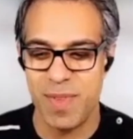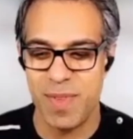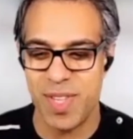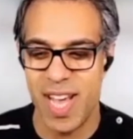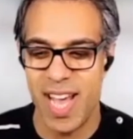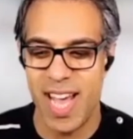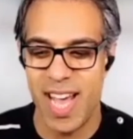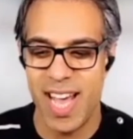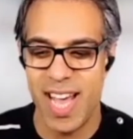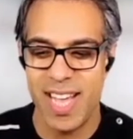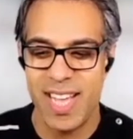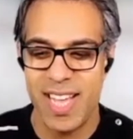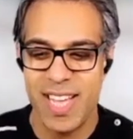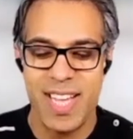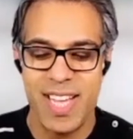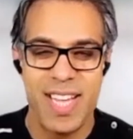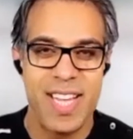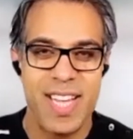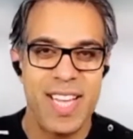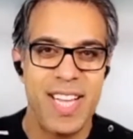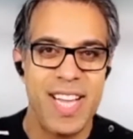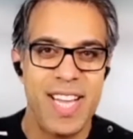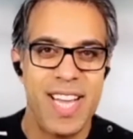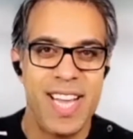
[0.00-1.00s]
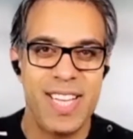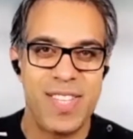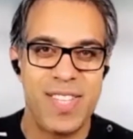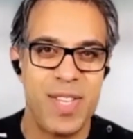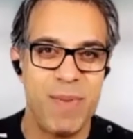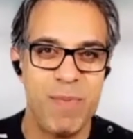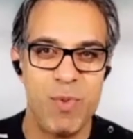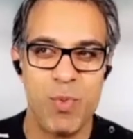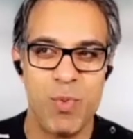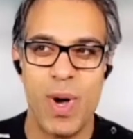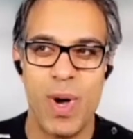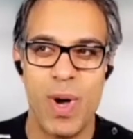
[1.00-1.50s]
uh, it
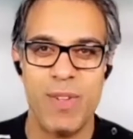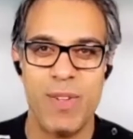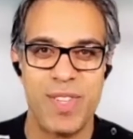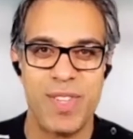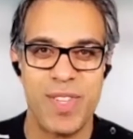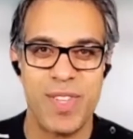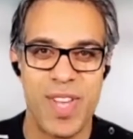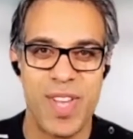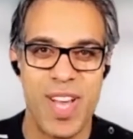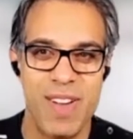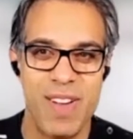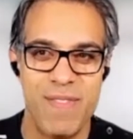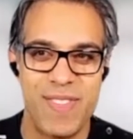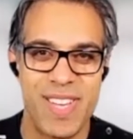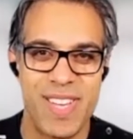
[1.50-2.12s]
seems well deserved,